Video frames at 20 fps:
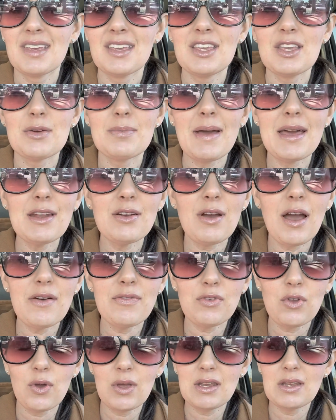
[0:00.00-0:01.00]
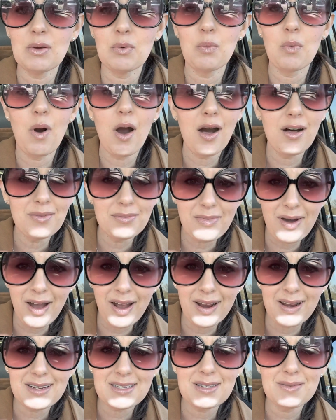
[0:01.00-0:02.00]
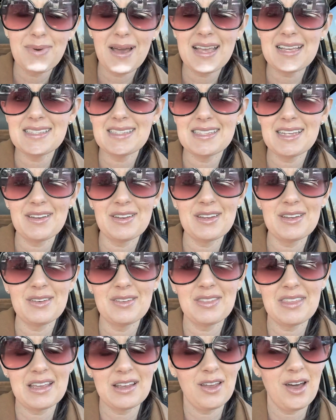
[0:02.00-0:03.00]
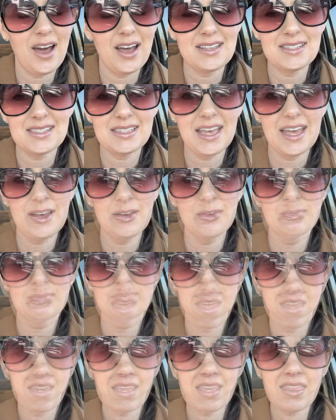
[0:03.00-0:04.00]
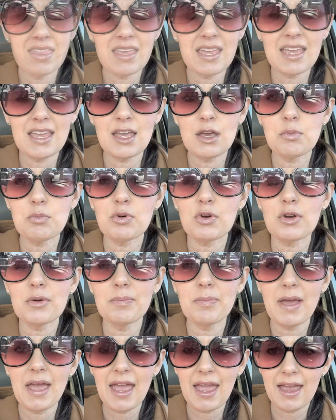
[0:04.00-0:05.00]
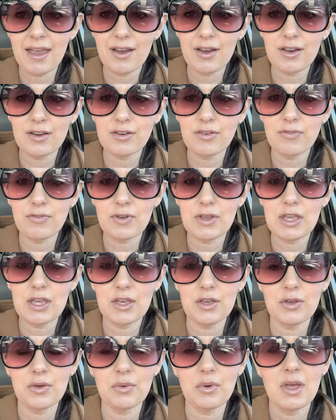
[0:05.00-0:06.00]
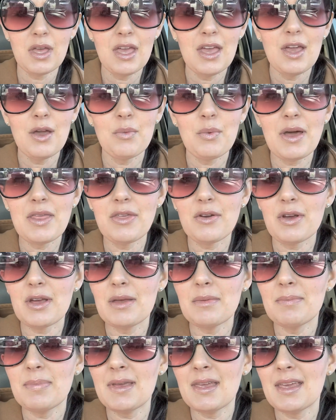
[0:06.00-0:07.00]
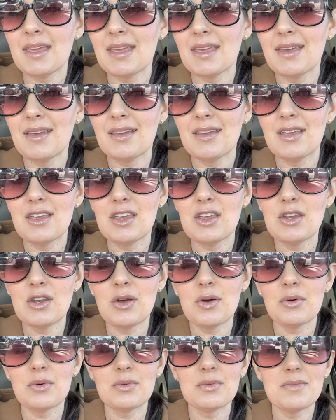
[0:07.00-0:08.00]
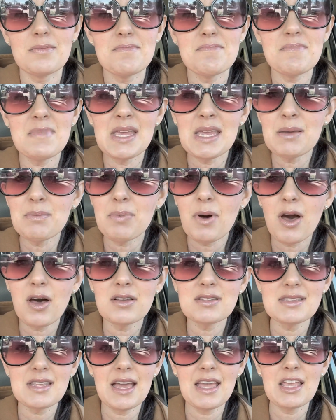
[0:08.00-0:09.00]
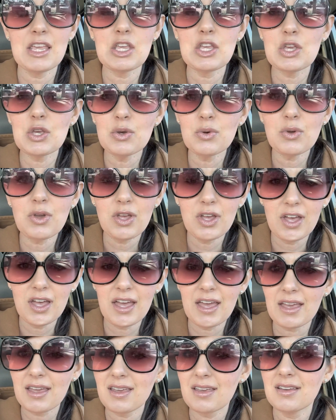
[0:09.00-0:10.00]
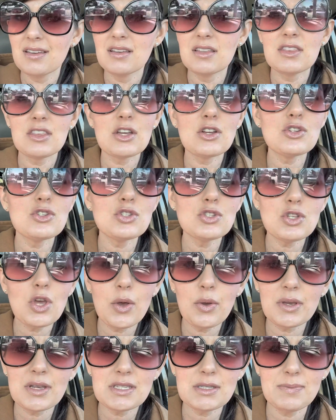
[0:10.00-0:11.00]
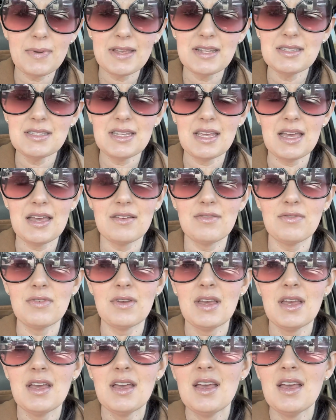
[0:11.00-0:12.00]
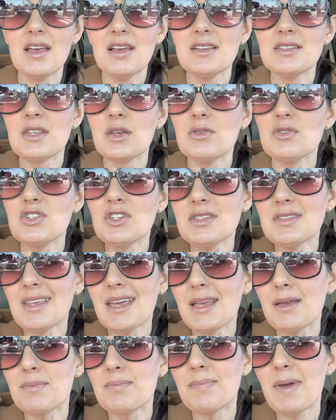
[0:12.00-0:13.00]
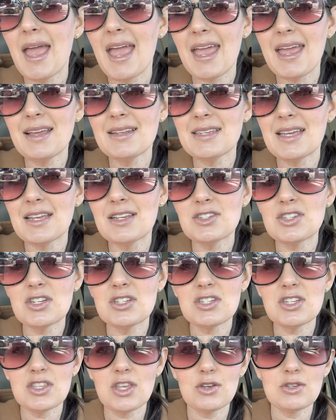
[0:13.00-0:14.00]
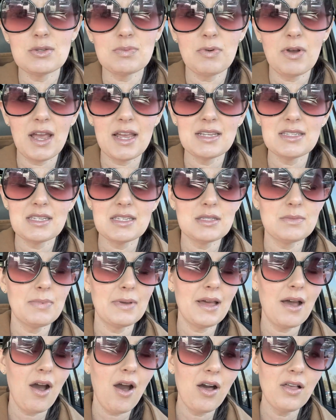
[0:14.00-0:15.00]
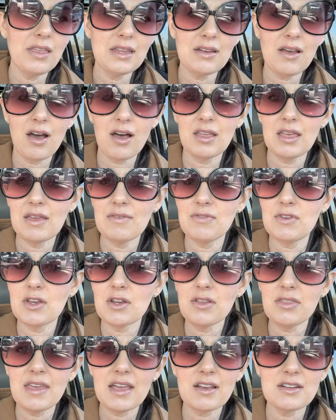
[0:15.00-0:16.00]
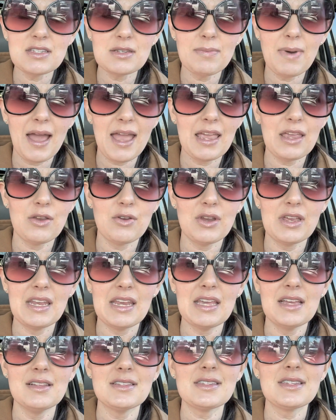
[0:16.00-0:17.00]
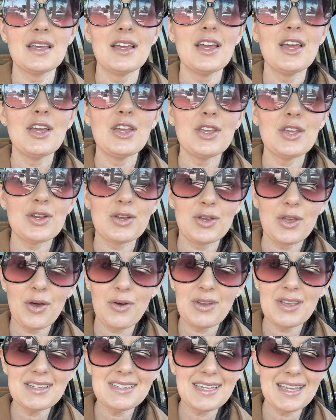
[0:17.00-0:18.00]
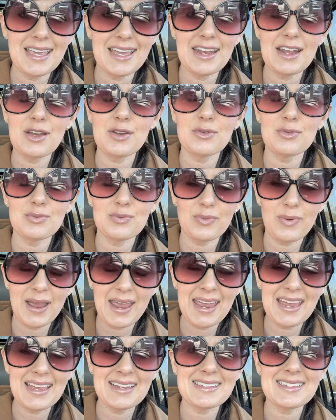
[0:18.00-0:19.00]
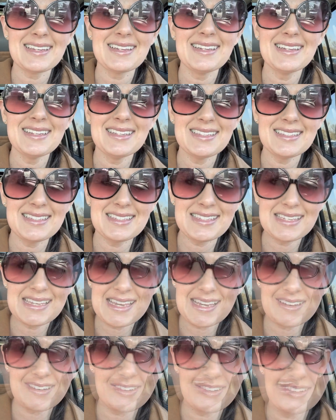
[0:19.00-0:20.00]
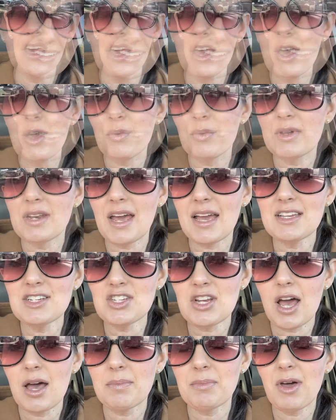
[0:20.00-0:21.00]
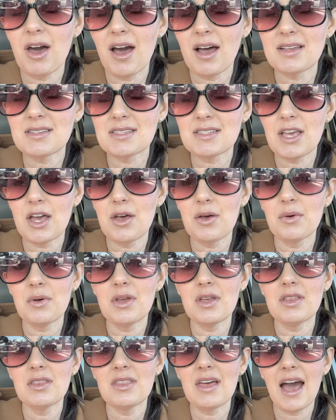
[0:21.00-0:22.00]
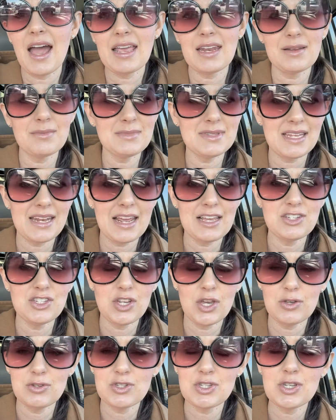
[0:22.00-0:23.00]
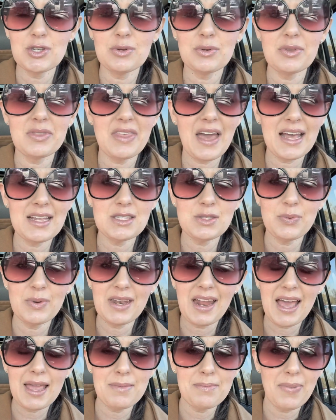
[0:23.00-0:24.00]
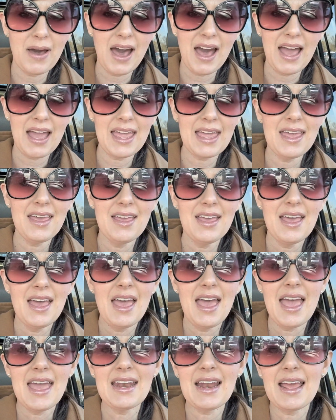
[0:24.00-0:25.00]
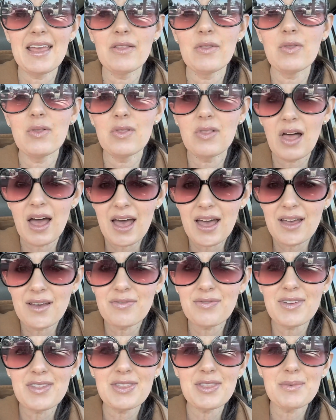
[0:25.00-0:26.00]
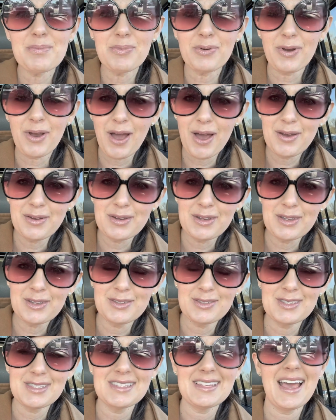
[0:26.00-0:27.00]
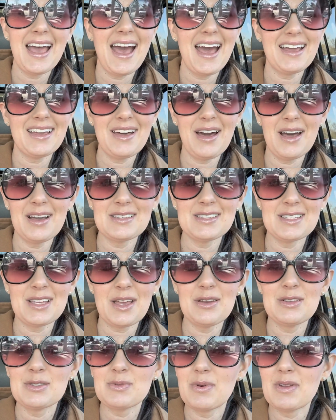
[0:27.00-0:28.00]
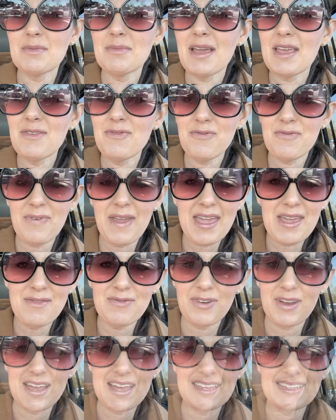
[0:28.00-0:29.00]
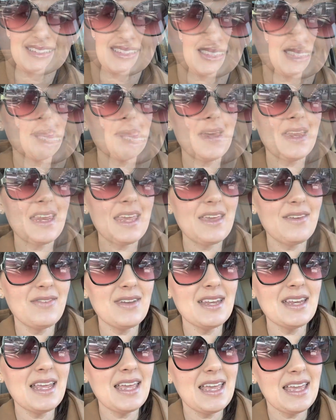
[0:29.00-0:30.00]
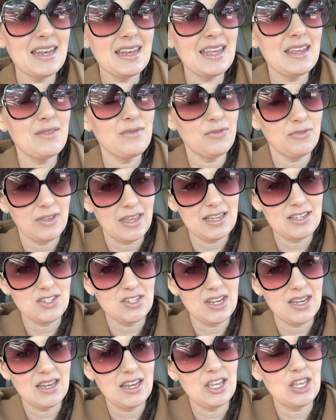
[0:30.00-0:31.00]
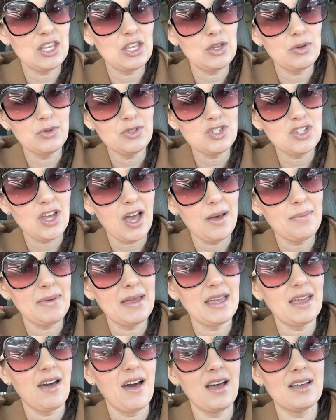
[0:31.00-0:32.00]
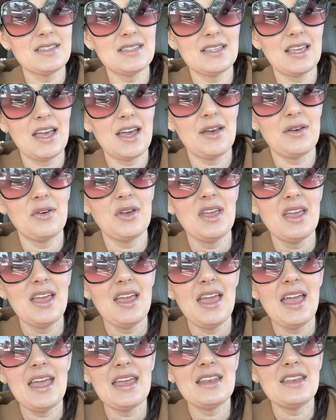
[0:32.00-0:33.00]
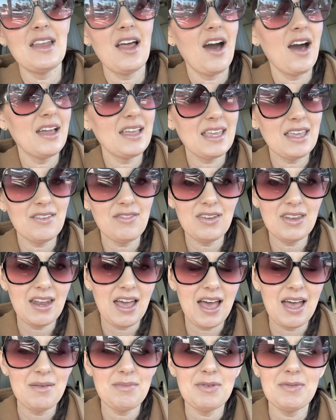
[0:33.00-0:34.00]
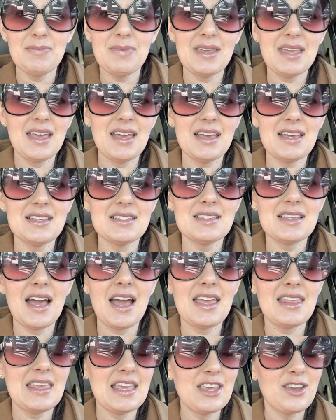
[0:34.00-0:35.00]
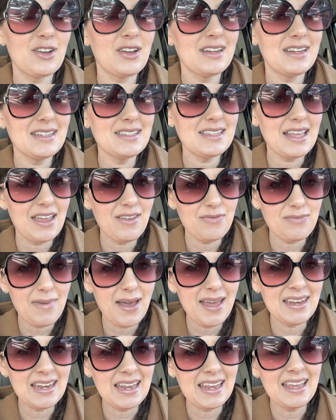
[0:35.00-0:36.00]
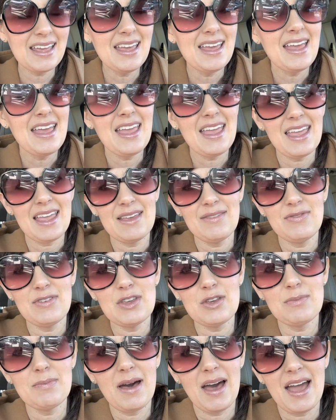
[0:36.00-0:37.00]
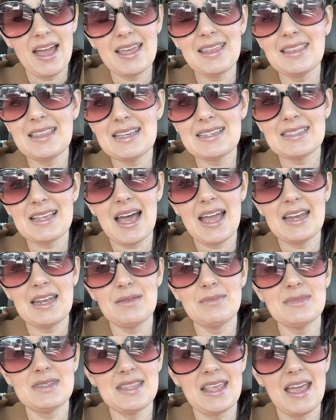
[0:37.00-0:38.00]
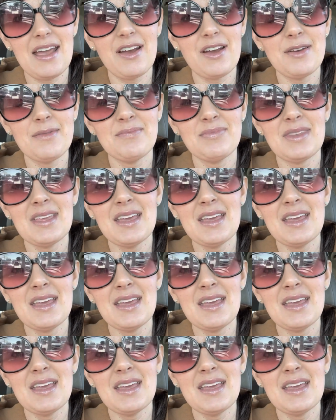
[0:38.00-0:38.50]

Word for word: You're better off going to Walmart to buy cereal than Costco. Anything prepared for you, whether it be, you know, meatballs that you cook, they're so expensive. So just like pay attention to those prices. But all in all, if you're there to buy ingredients, you're going to get a great deal. When I shop Costco, the items that I showed you, that's what I buy. And I love the produce at Costco. It's one of my favorites. So I hope that even in inflation, you will shop at Costco and not give it up because I think you're gonna save money if you buy these items there.